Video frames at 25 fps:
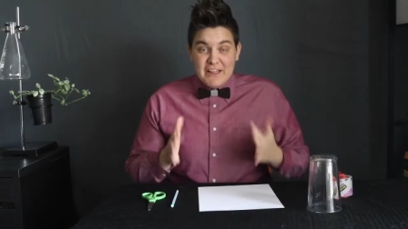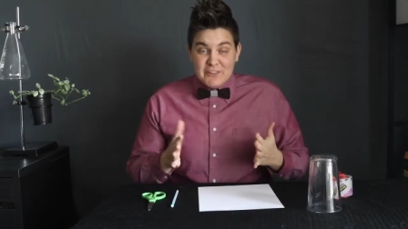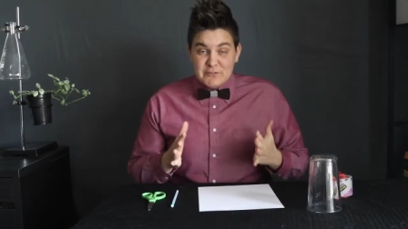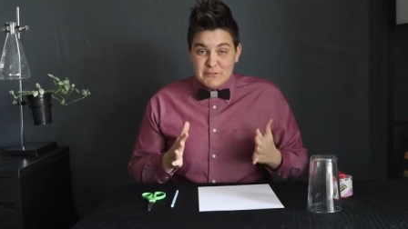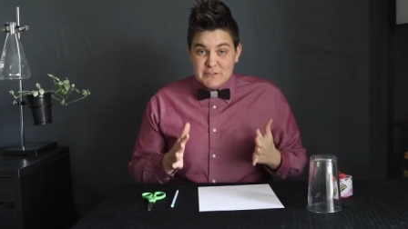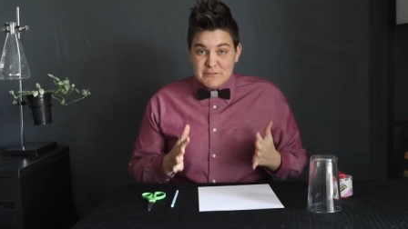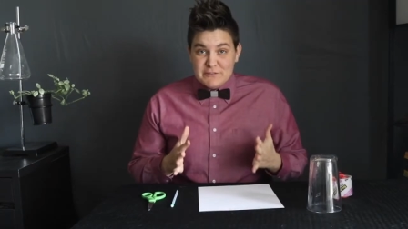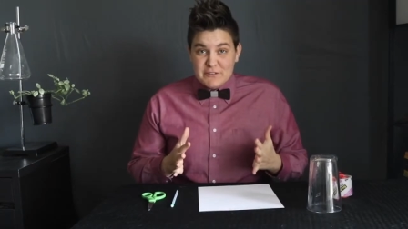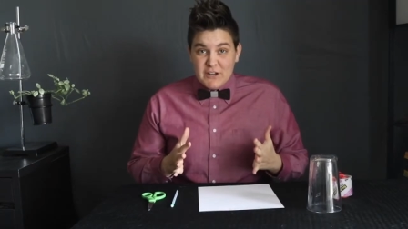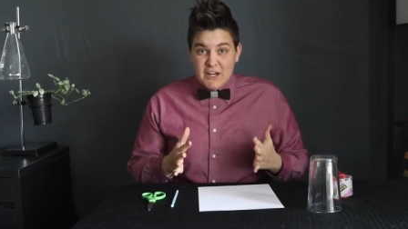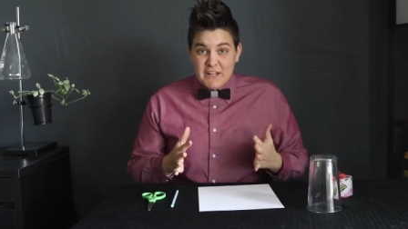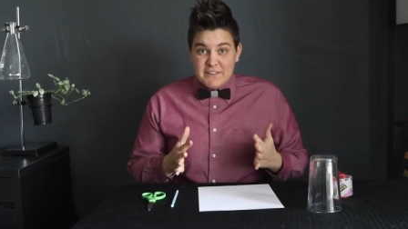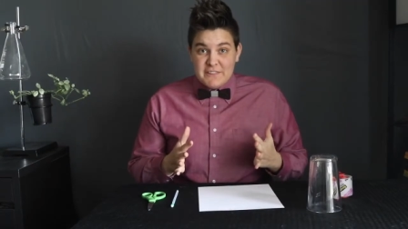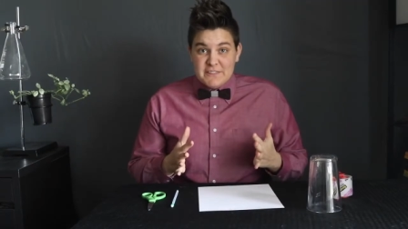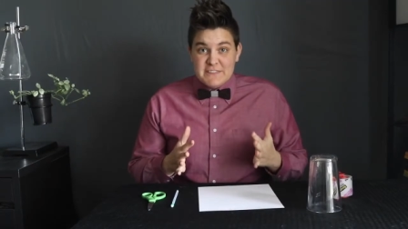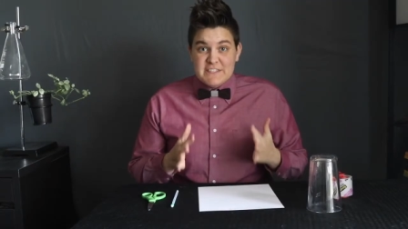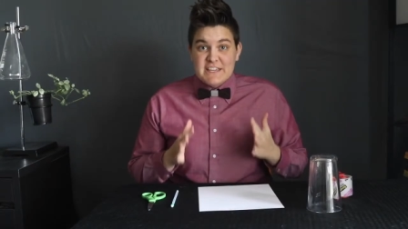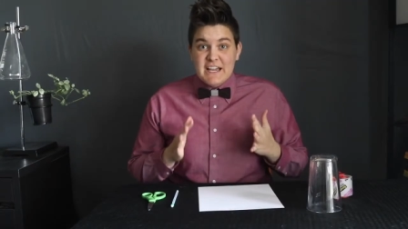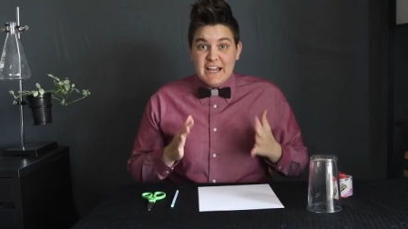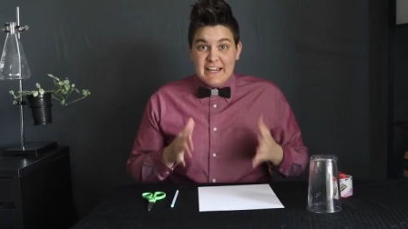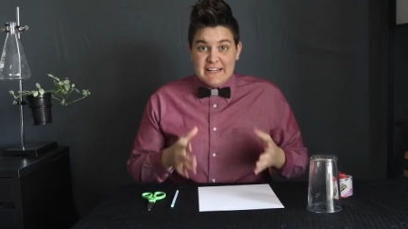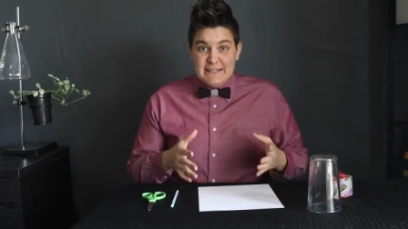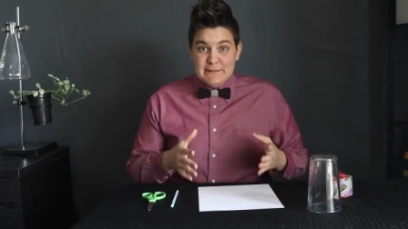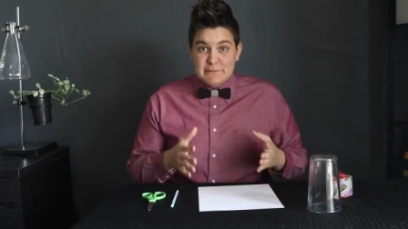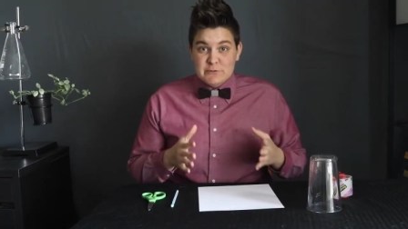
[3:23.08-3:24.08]
that we've got the
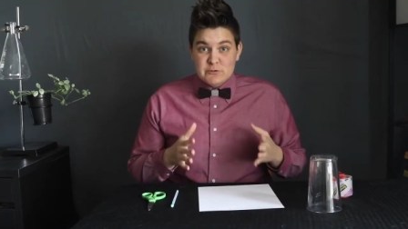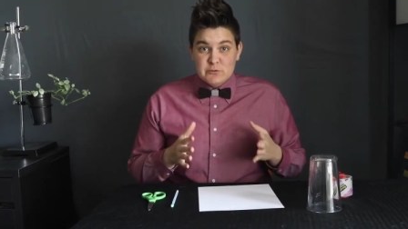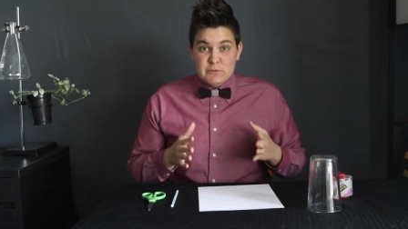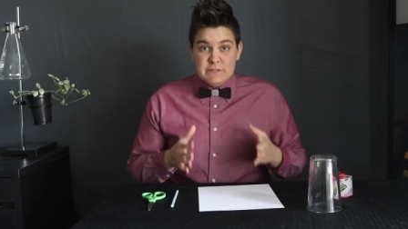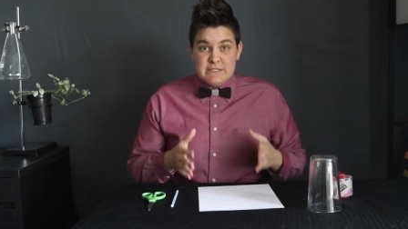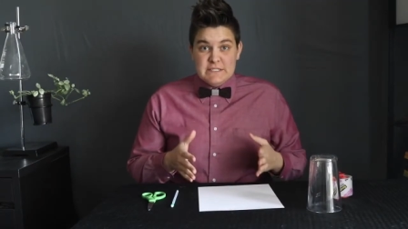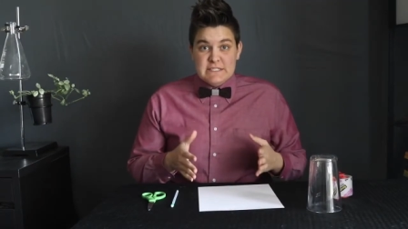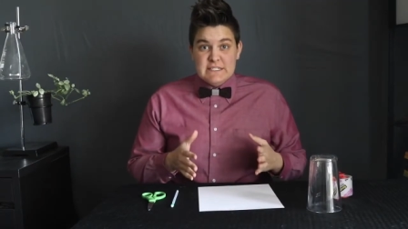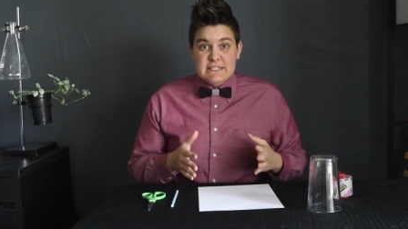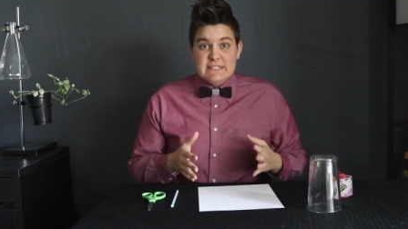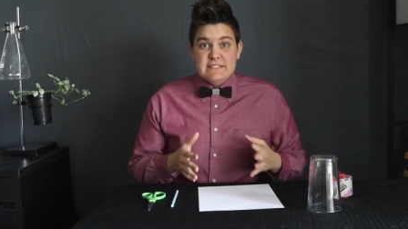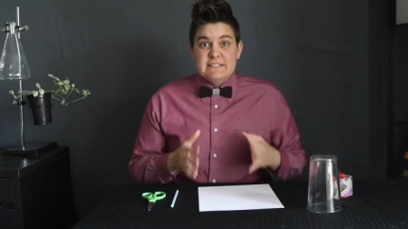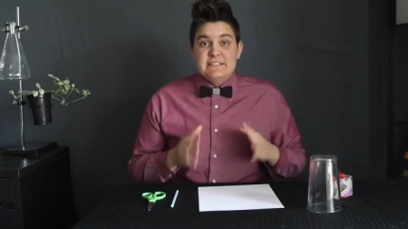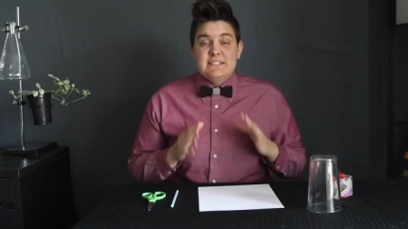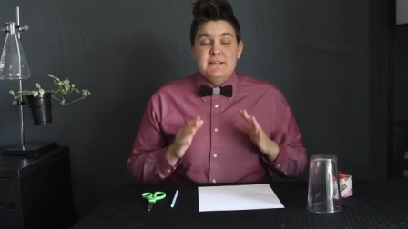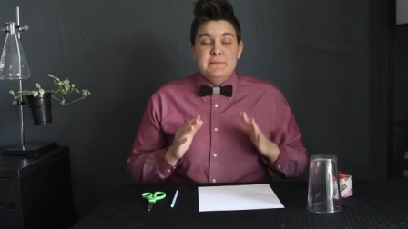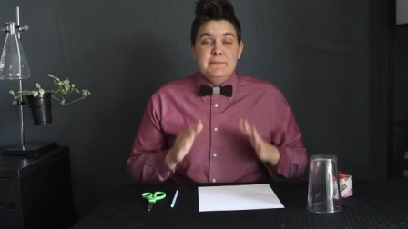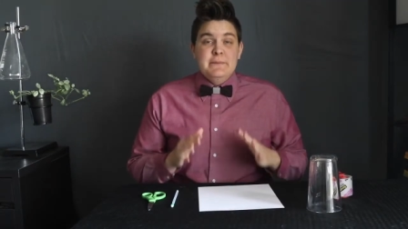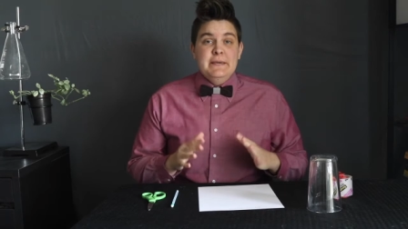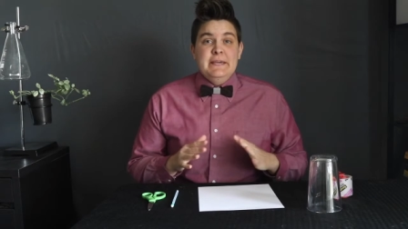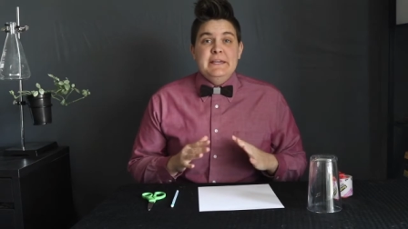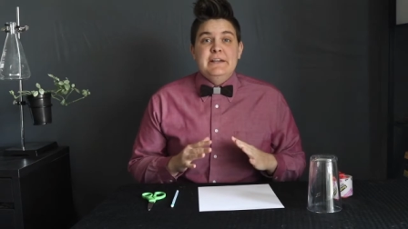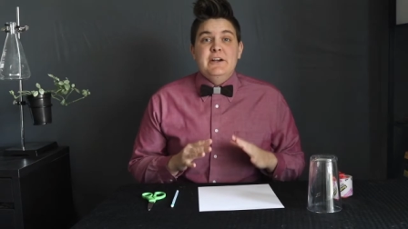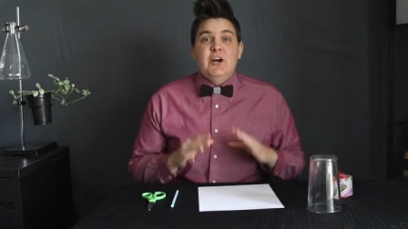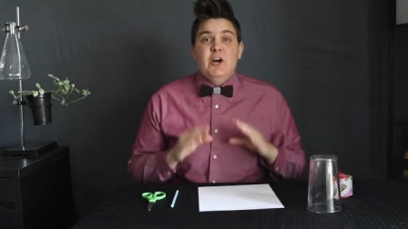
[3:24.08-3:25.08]
items we need to
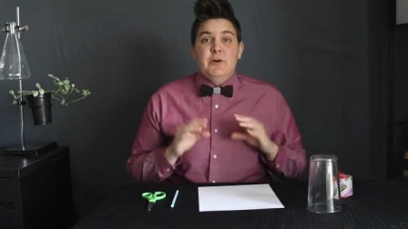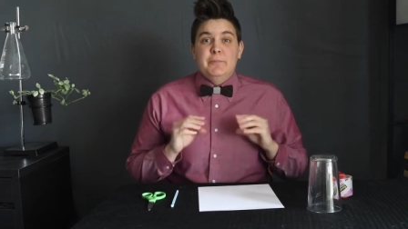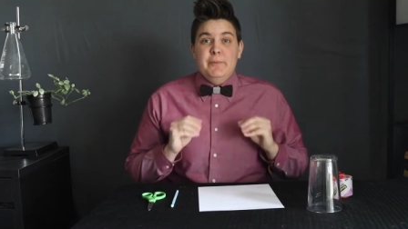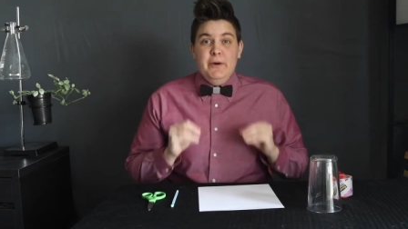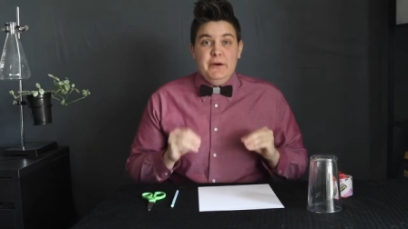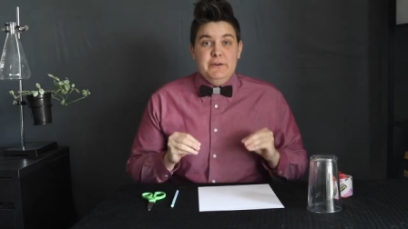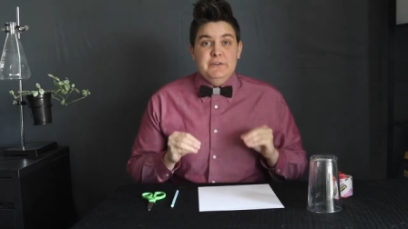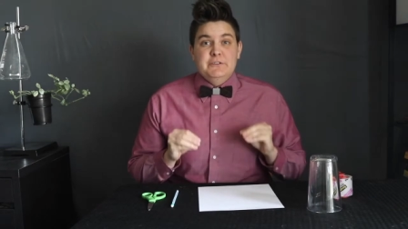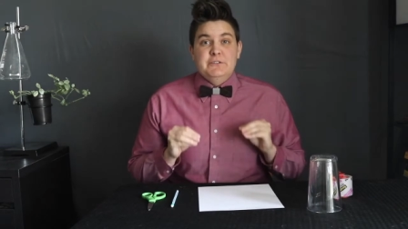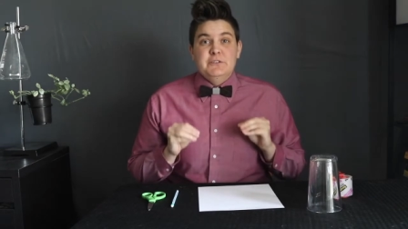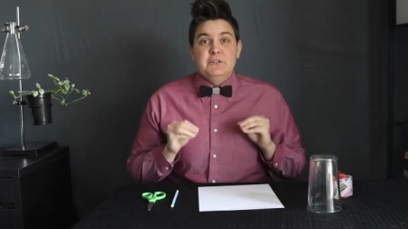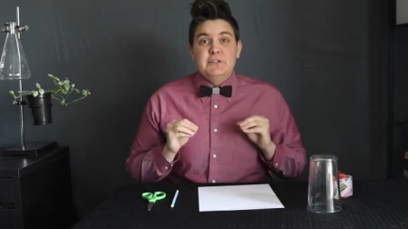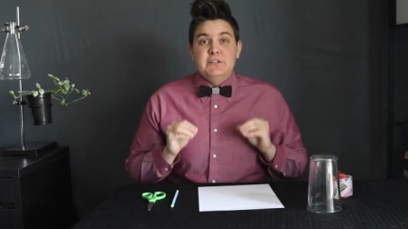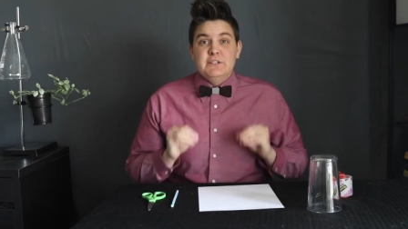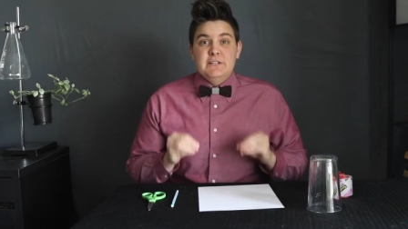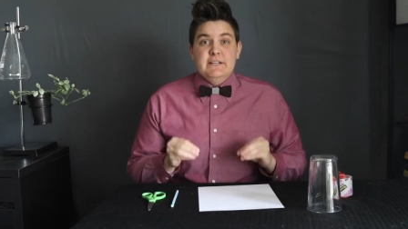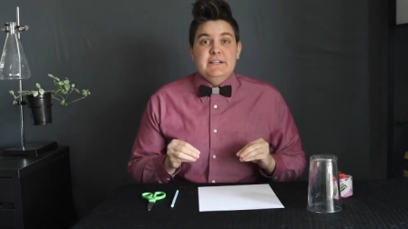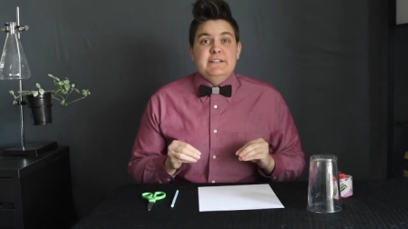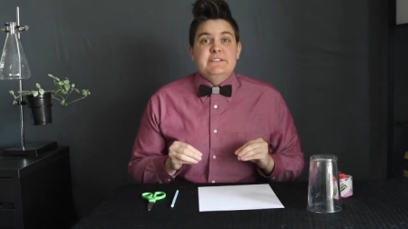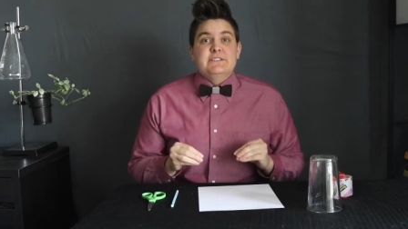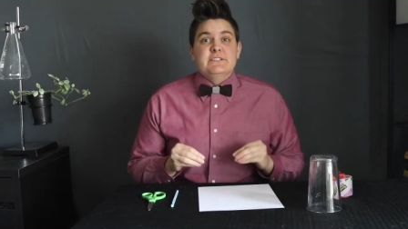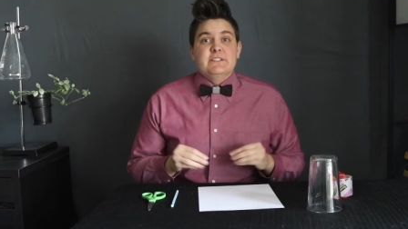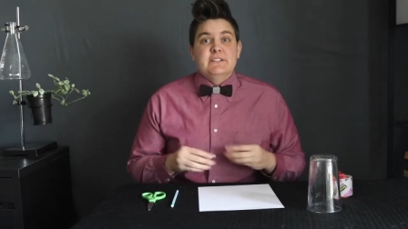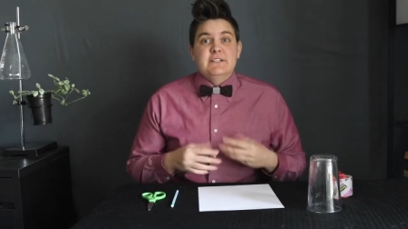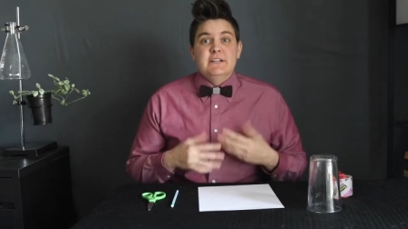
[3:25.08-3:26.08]
make our particle
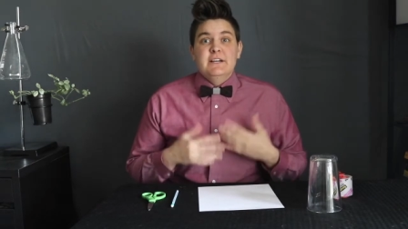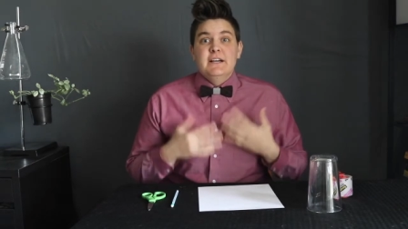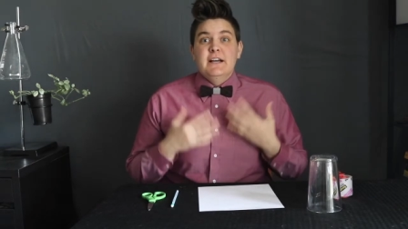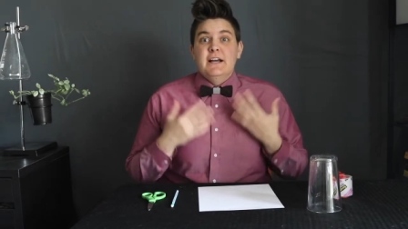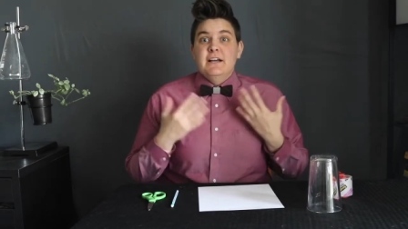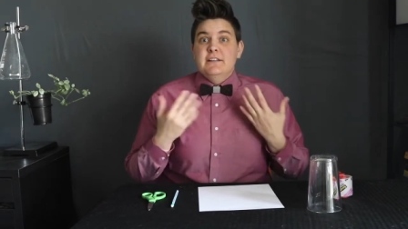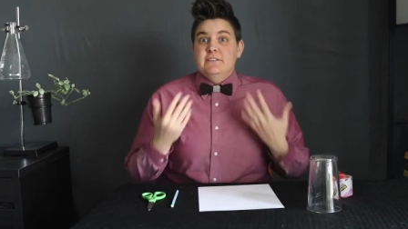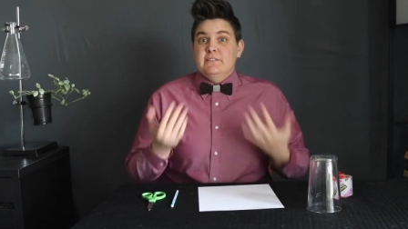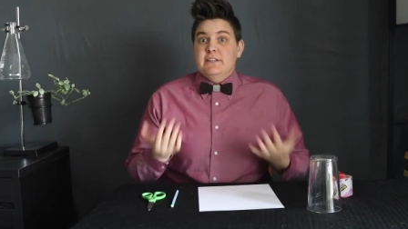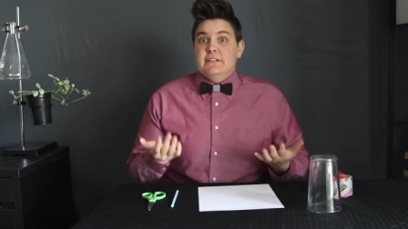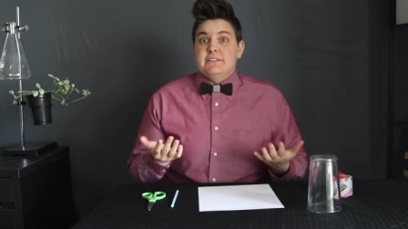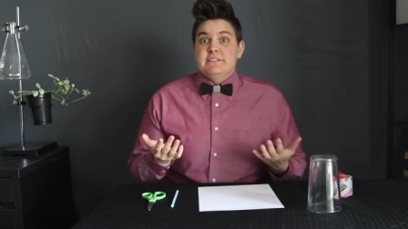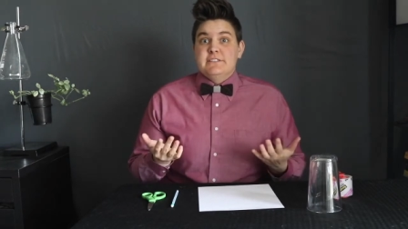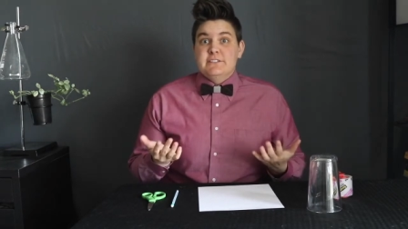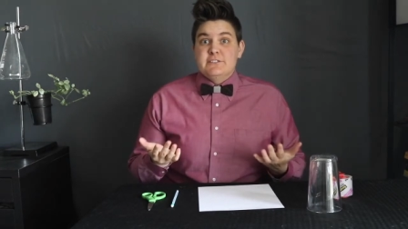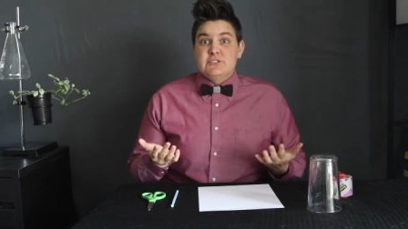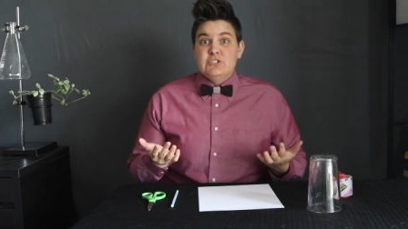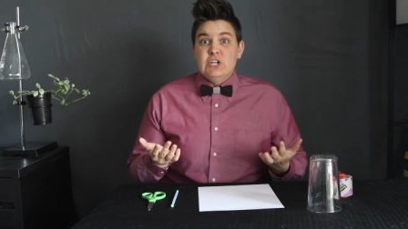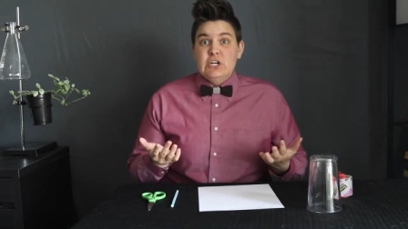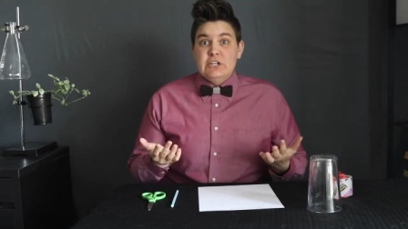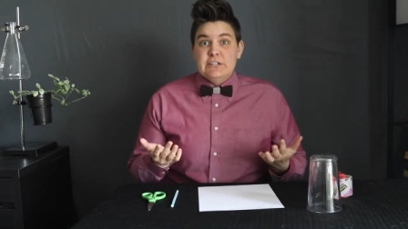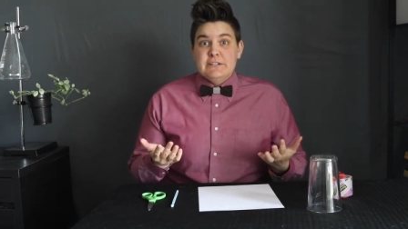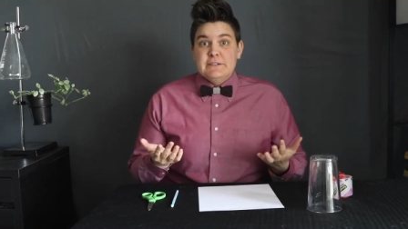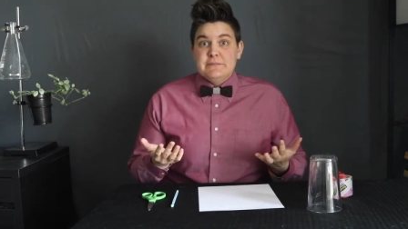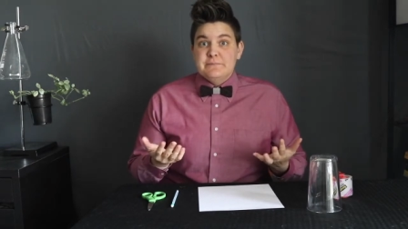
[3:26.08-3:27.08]
collector, let's get
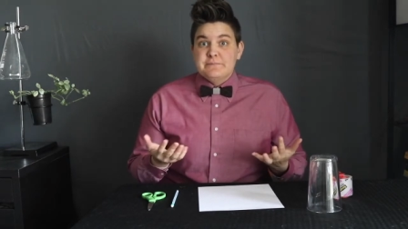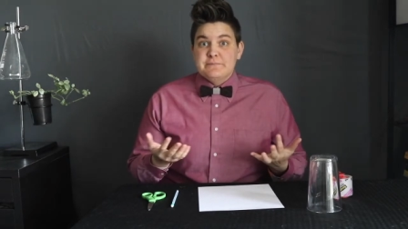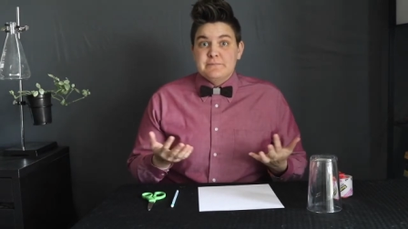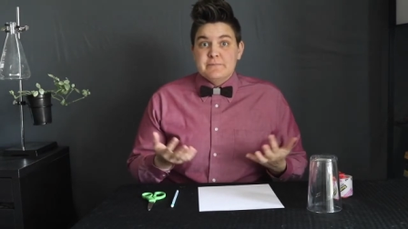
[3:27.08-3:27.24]
started.